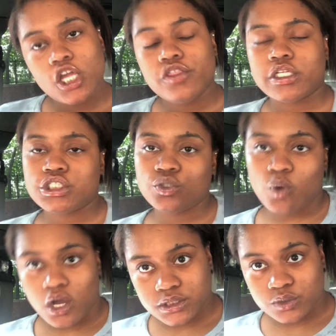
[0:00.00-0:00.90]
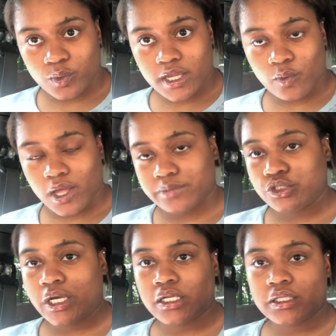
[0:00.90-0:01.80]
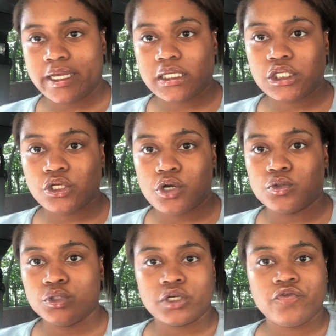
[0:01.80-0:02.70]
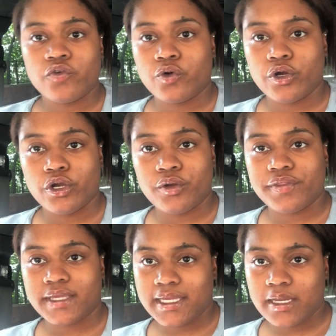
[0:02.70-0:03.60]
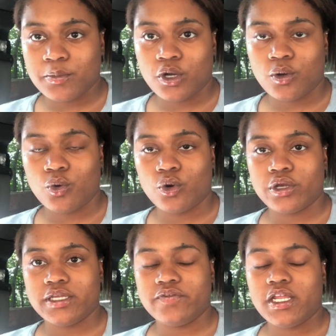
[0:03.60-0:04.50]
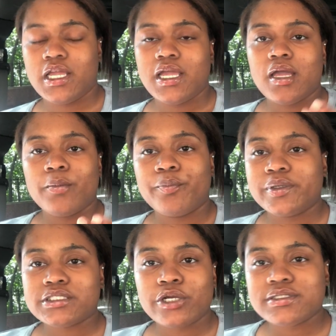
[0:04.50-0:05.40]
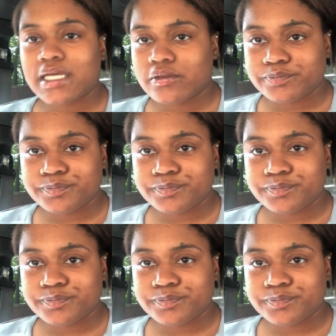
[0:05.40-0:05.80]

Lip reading: Then she walks away while I'm trying to, like, you know, look for the camo, or even, but turns out,